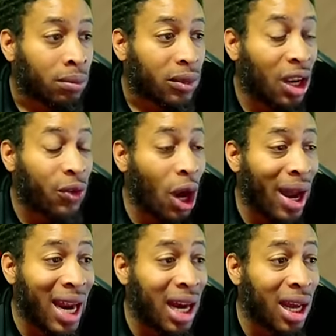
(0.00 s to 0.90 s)
if your
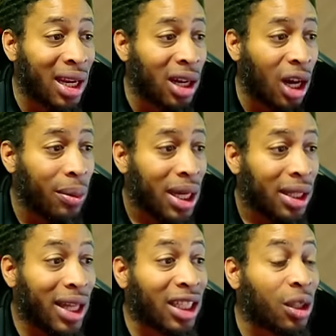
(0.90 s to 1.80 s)
hand ain't up,
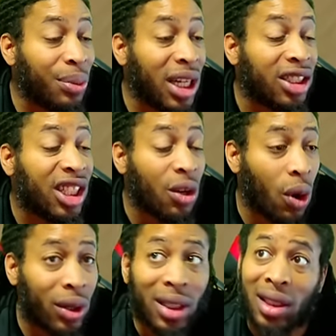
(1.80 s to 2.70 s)
that should be a
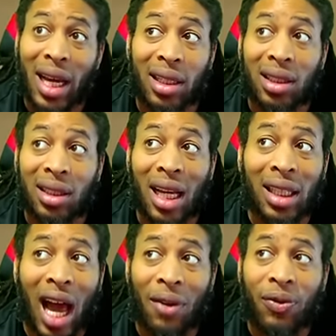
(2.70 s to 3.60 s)
zero contest. That's
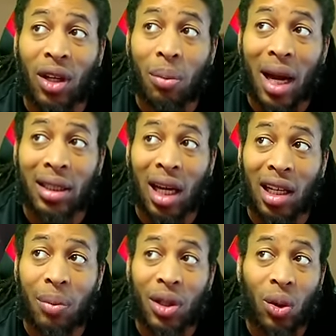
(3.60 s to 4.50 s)
how I feel about it. Y'all
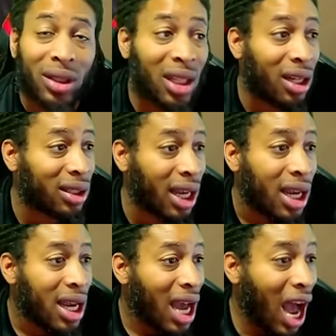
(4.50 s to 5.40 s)
let me know what y'all think.
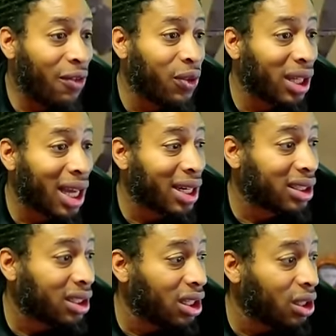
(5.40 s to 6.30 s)
I feel like there's
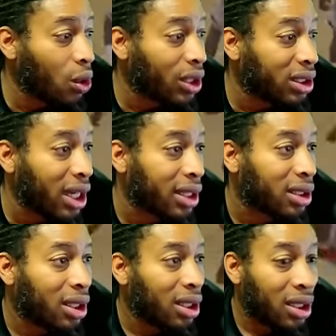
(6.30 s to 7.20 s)
still no contest.
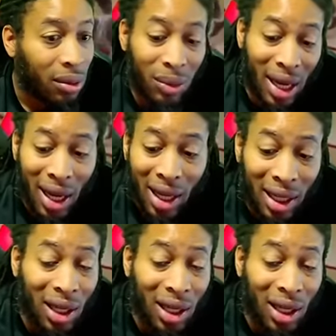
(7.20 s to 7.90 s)
But and it